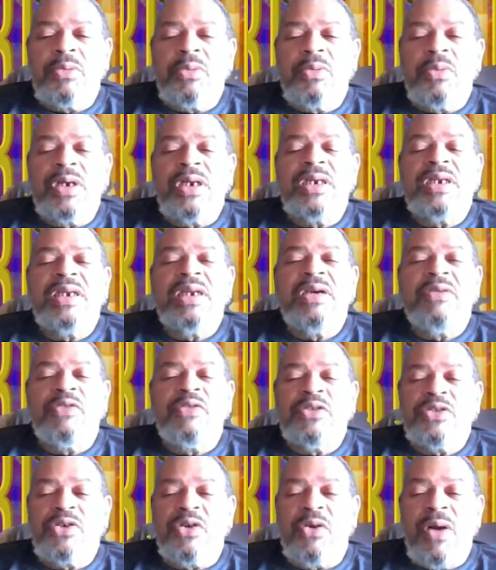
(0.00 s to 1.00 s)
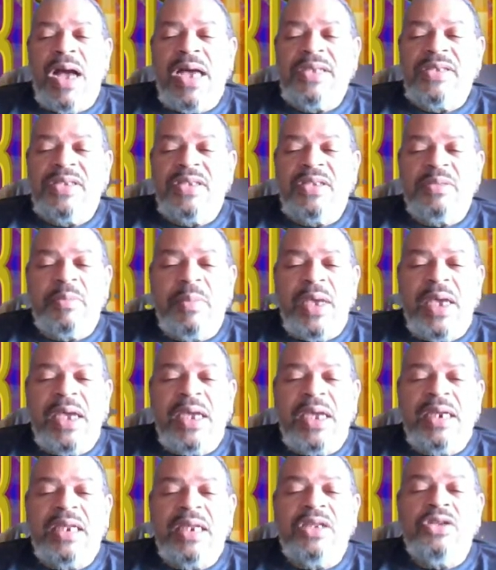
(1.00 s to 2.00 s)
what a difference Christ has
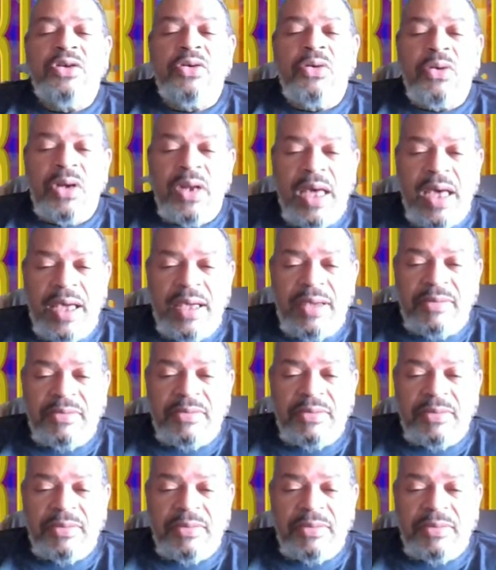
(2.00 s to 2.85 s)
made in your life,